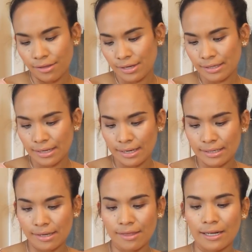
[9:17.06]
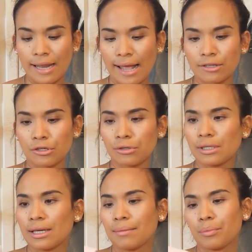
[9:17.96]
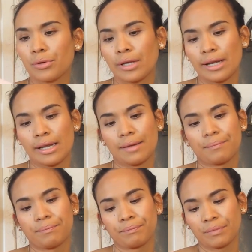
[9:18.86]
this is the Naturally Pretty